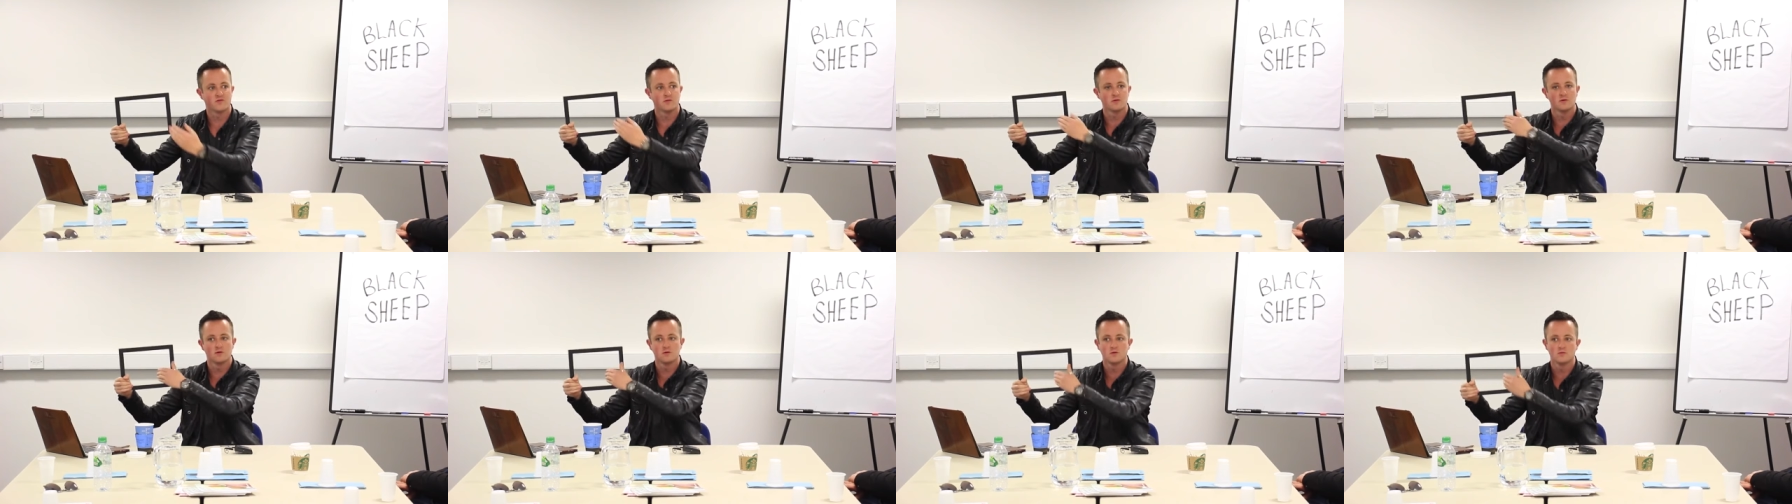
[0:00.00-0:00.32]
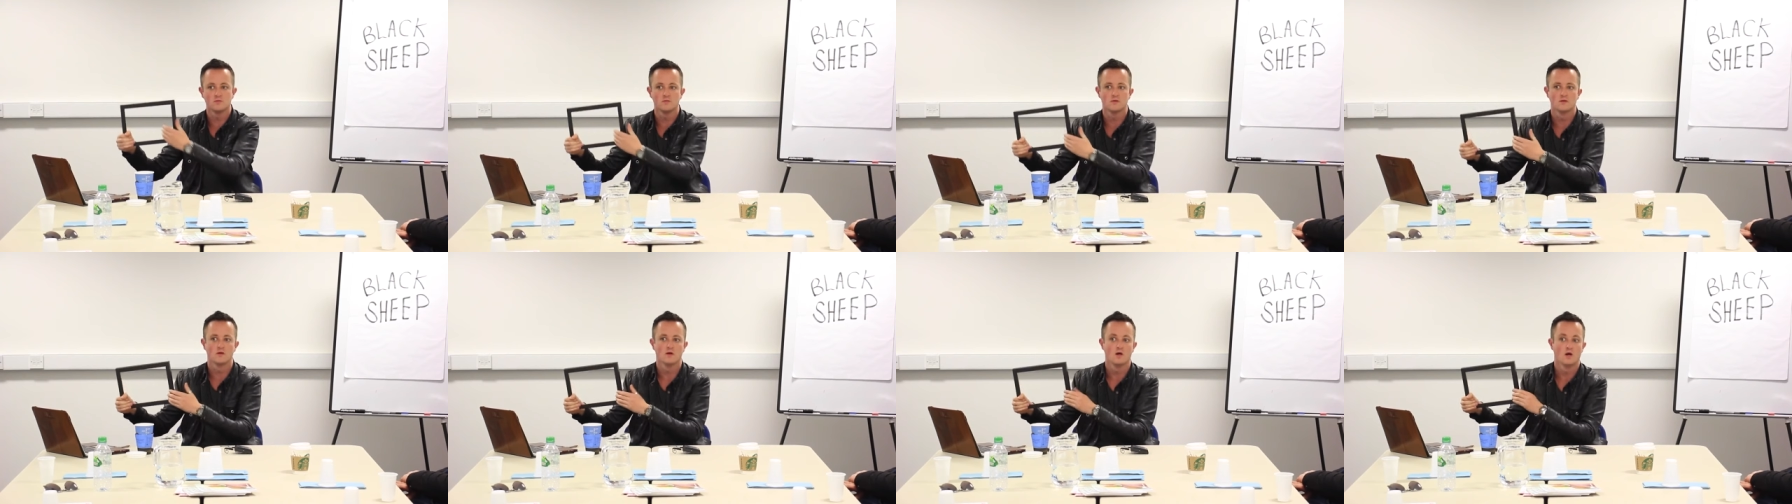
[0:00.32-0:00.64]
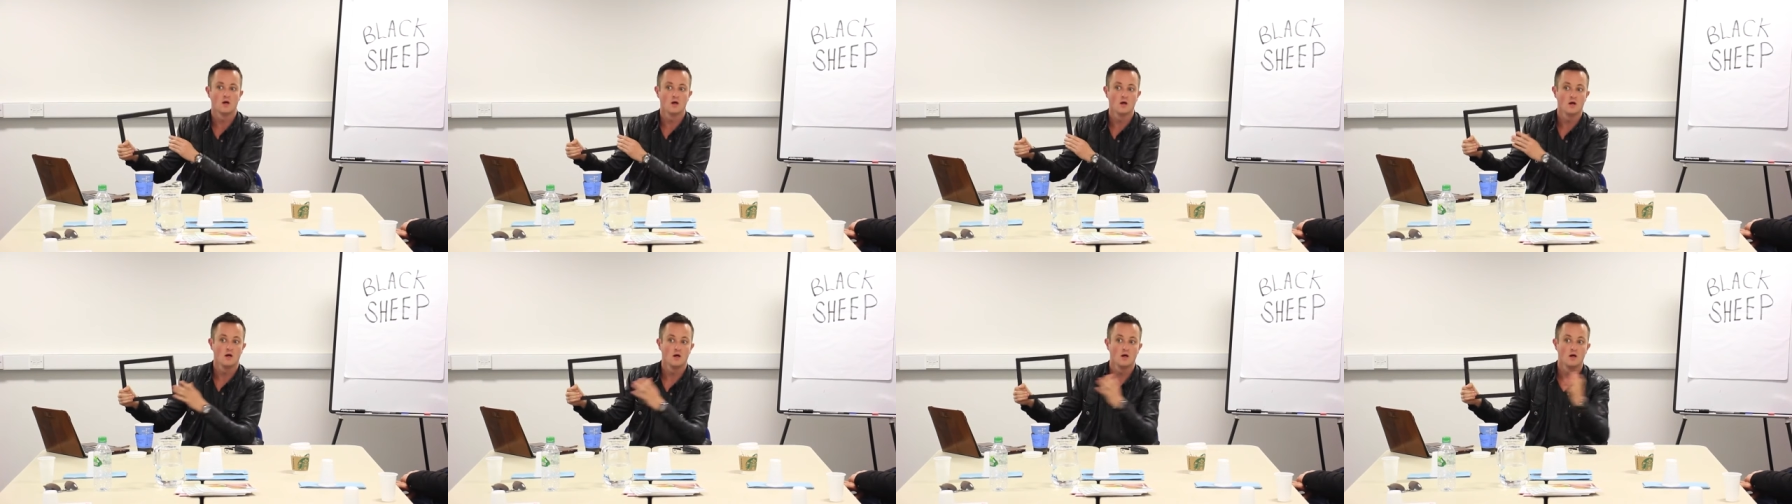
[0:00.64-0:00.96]
through the hoop?
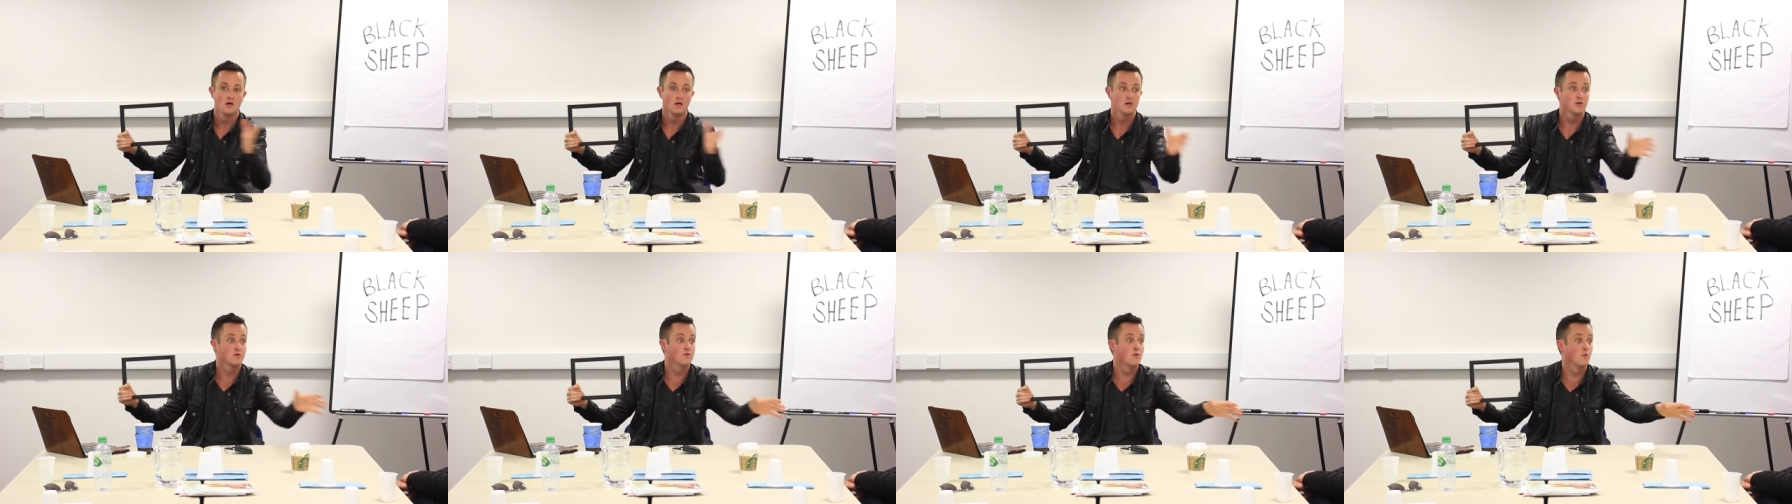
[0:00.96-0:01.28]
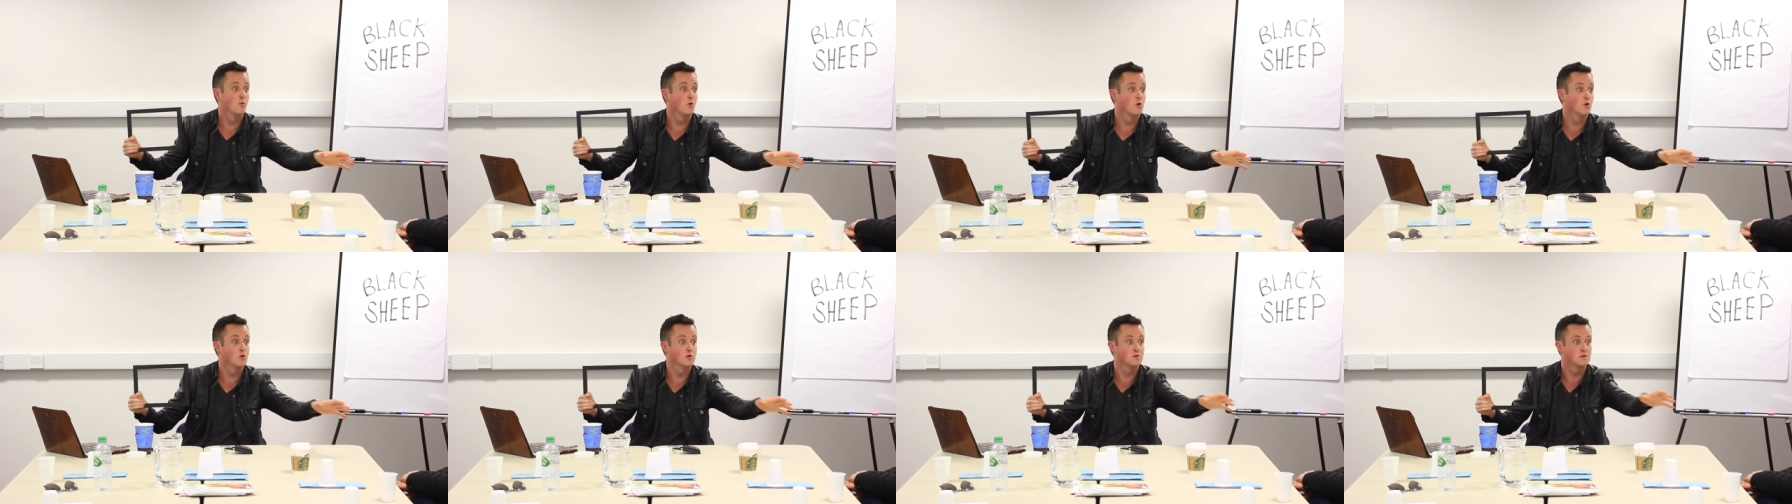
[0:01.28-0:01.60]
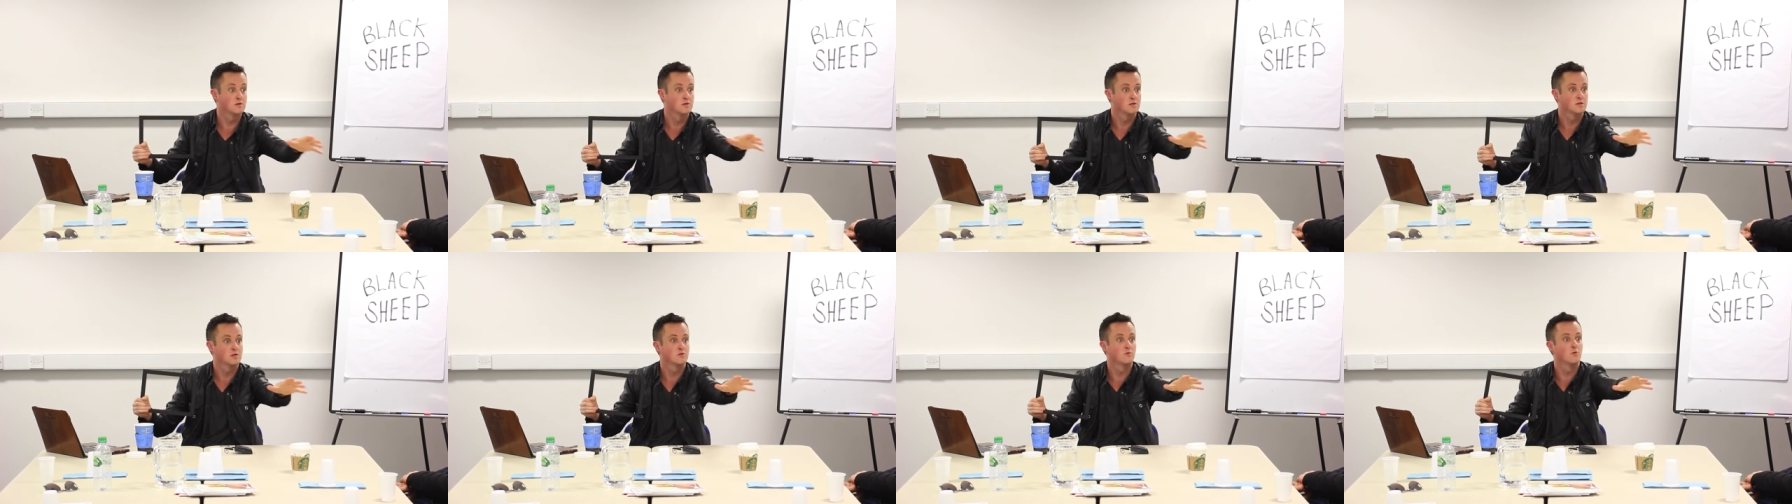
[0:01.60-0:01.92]
You
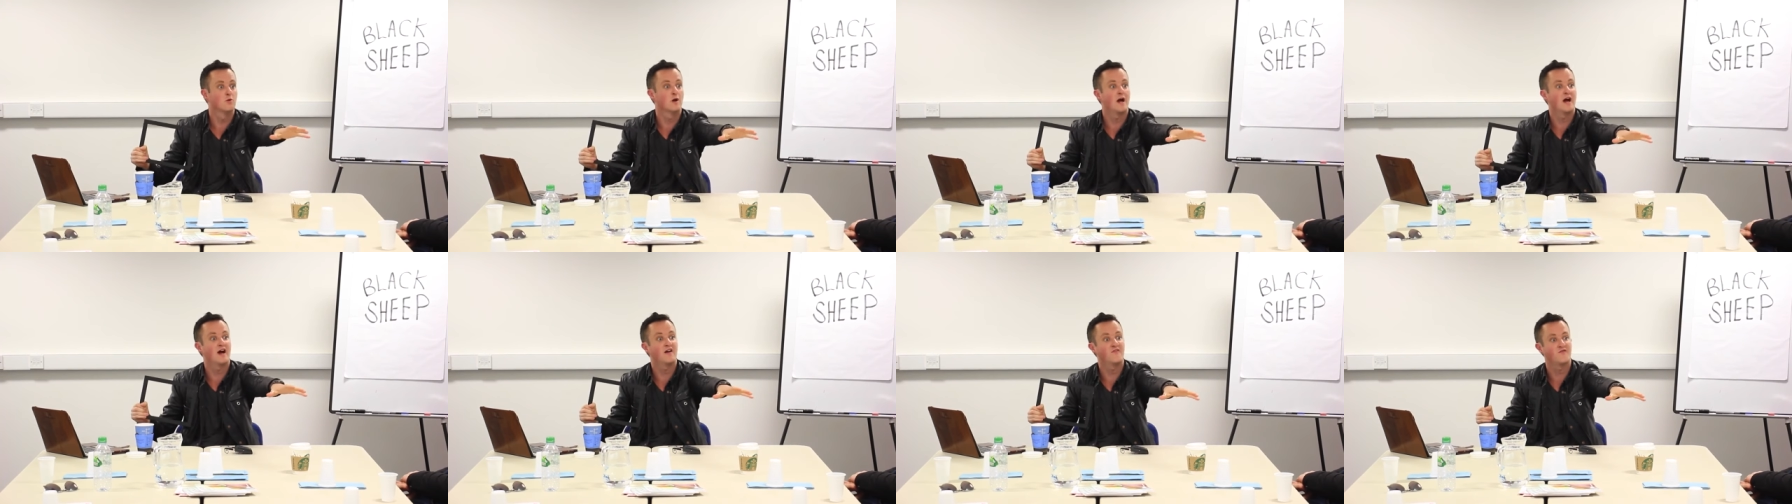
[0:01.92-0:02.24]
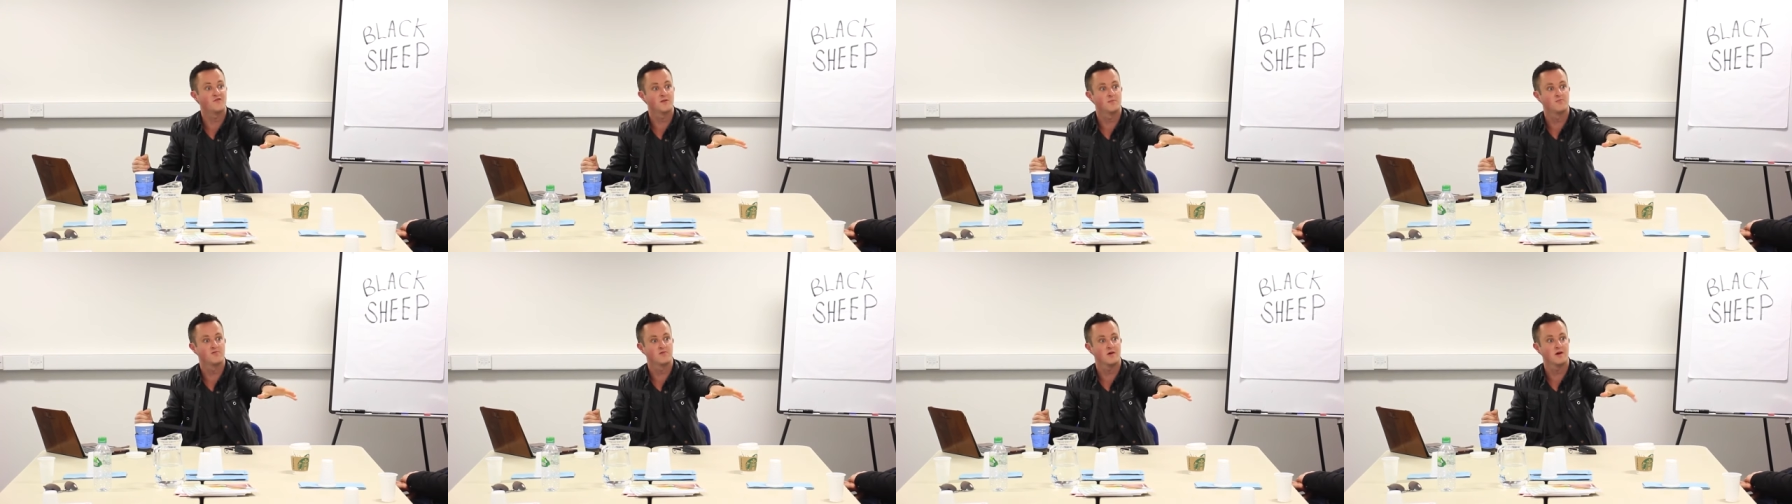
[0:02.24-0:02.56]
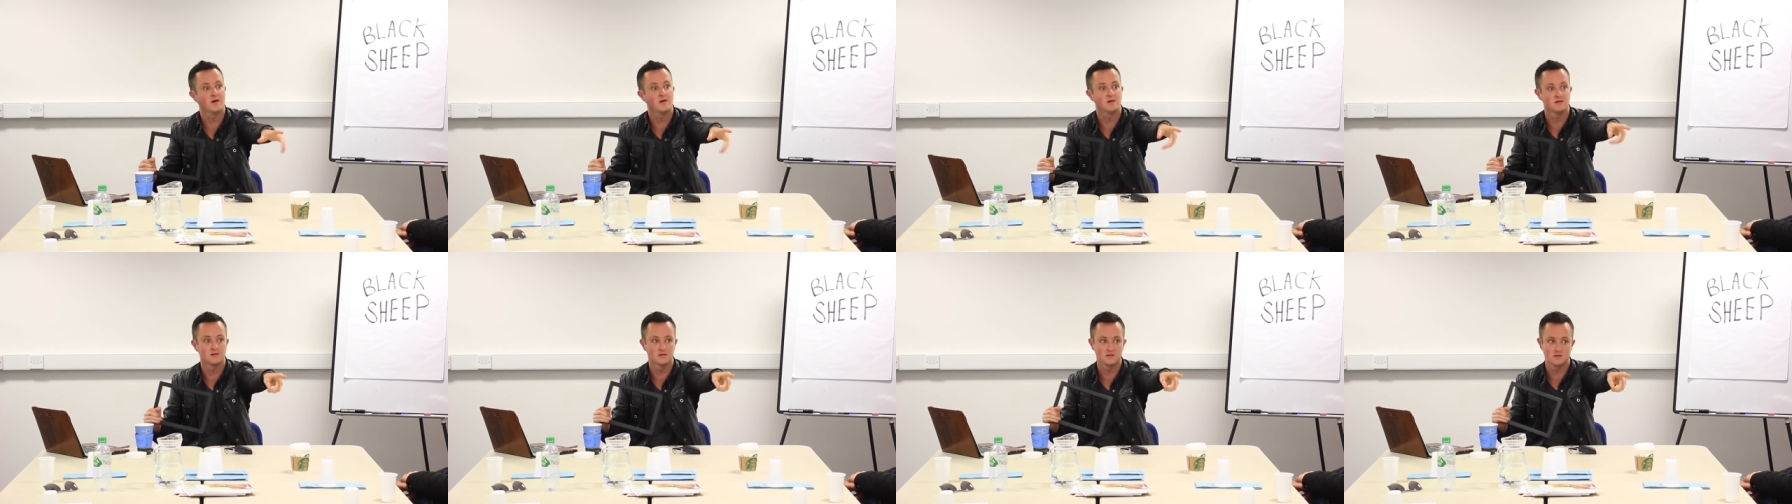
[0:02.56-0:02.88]
reward. You have to
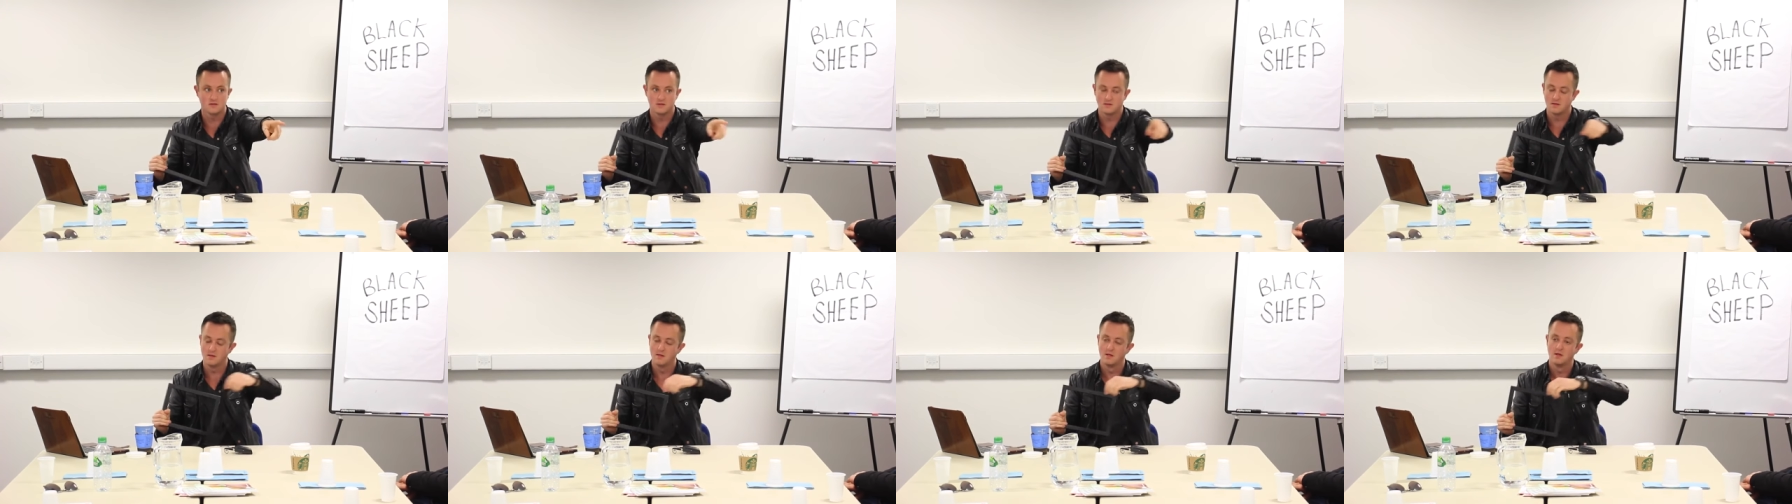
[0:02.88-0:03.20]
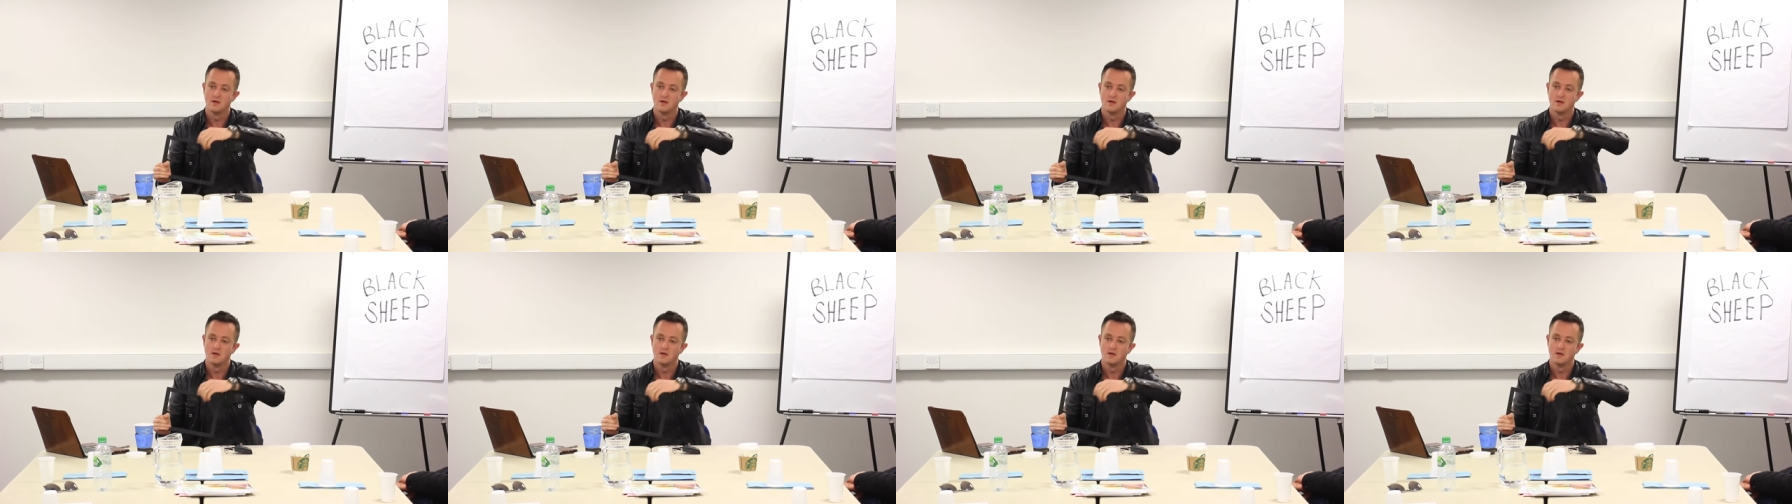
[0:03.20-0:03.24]
praise.